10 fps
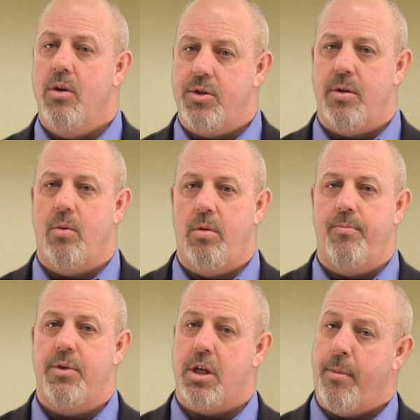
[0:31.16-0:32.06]
Soon,
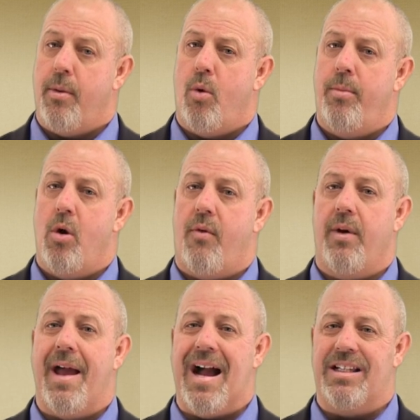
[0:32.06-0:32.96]
some of them will be
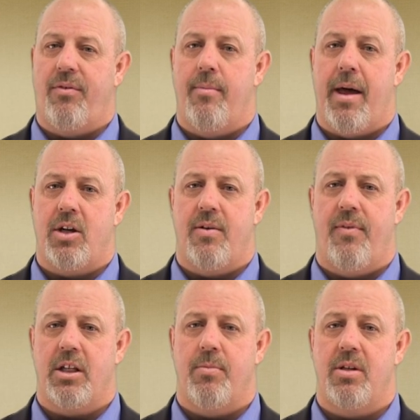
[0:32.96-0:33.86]
offering actively managed
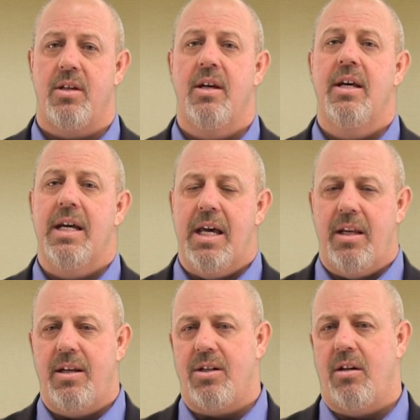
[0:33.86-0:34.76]
investments in
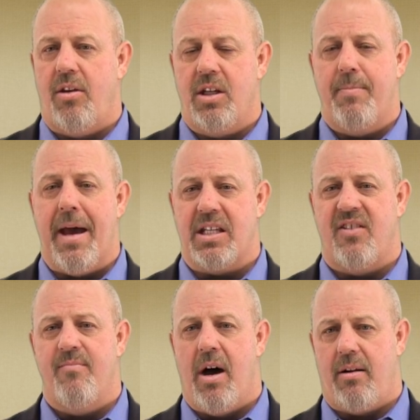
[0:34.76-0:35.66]
addition to these
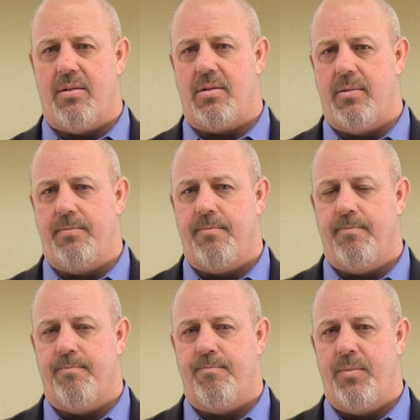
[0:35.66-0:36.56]
passive models.
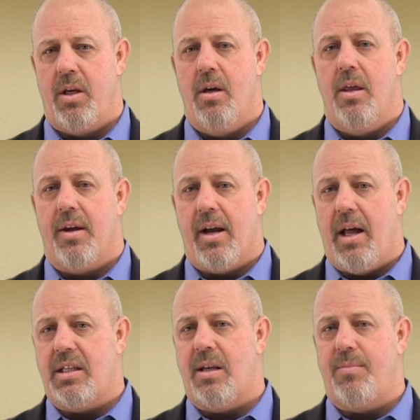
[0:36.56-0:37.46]
The
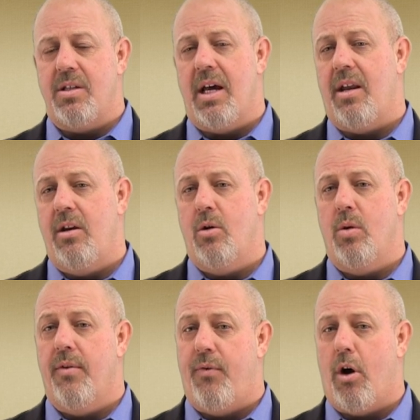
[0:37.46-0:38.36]
concept is not new
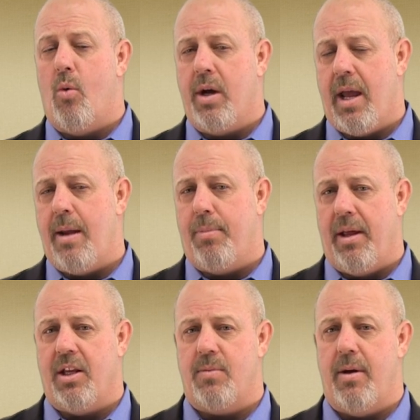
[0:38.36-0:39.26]
in the 401k
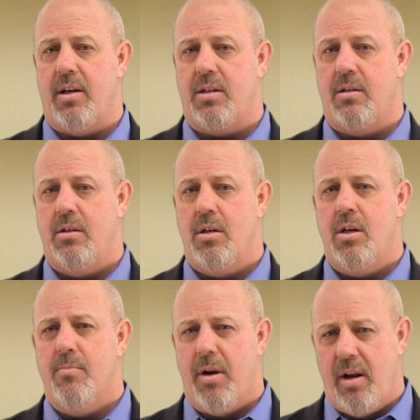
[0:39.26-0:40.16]
plan space,
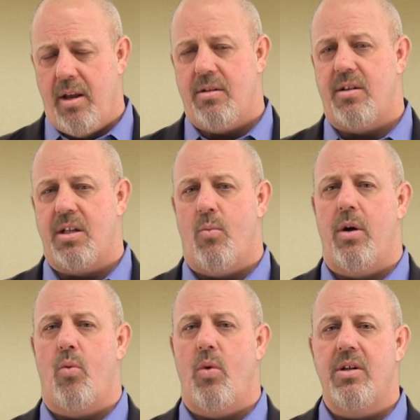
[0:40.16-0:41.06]
but it is a
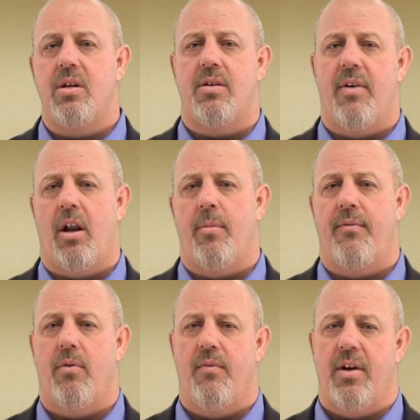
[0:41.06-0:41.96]
somewhat recent
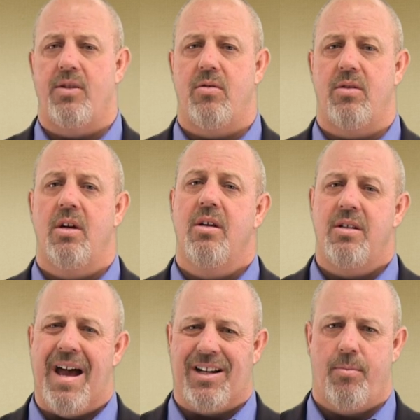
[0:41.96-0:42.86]
development for investors'
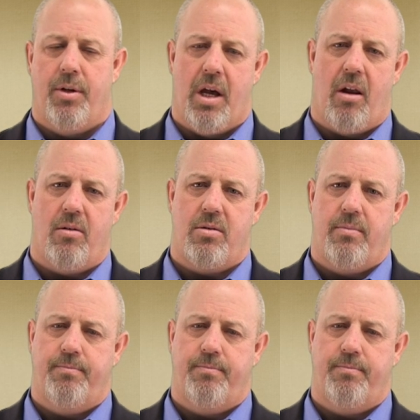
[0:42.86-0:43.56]
taxable dollars.